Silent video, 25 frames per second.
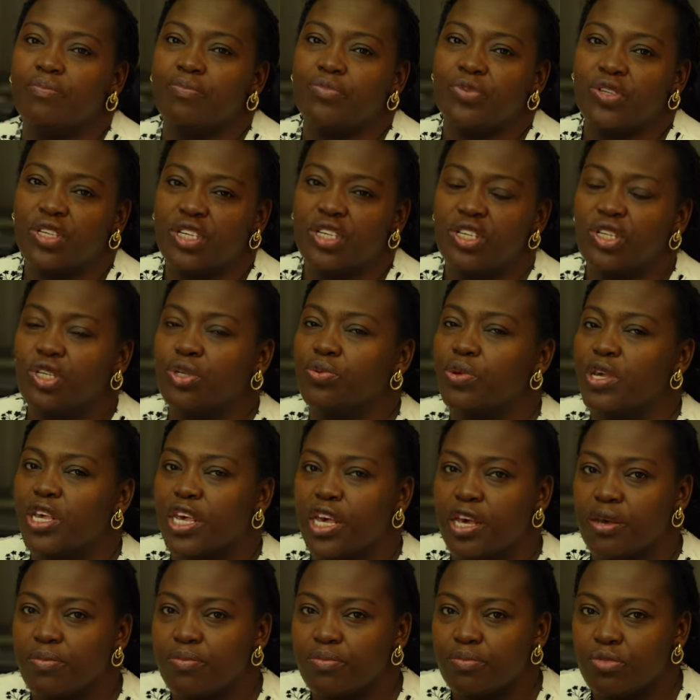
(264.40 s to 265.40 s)
since we
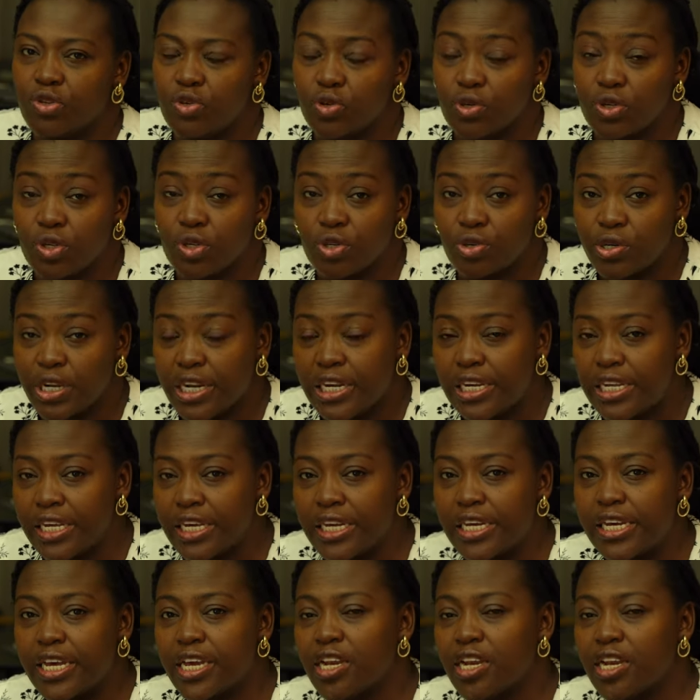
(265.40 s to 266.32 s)
came to Australia.